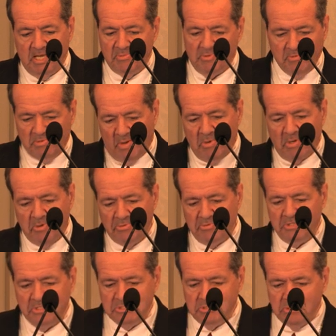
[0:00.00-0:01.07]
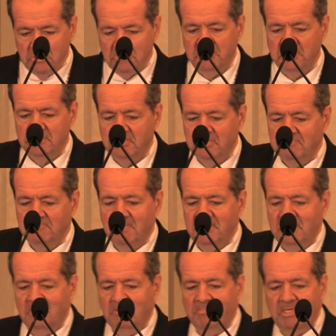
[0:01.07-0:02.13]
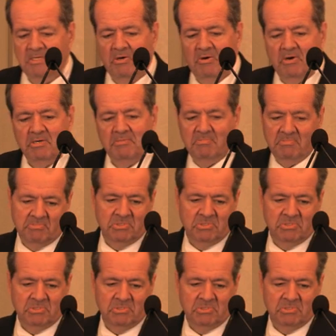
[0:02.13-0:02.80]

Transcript: I won't go through this. You know this list by now by heart.